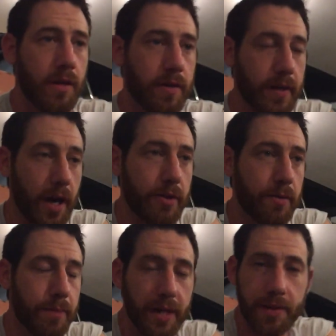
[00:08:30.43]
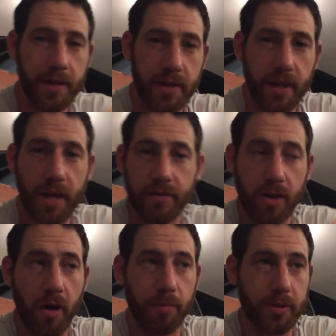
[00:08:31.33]
The other big thing that I've
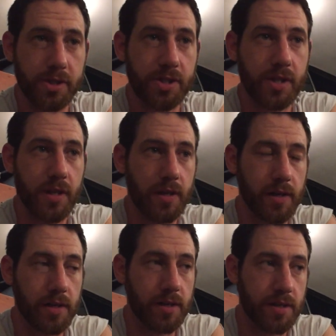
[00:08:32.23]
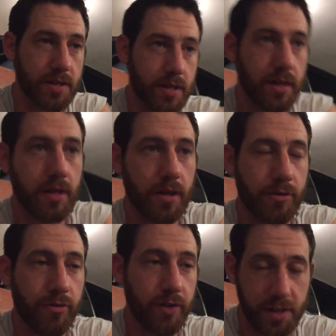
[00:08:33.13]
accomplished is
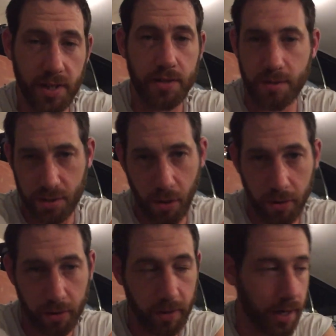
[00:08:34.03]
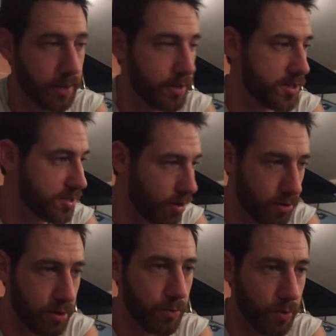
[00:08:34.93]
fixing the starter. And the
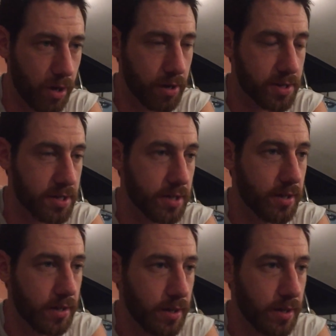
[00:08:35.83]
starter was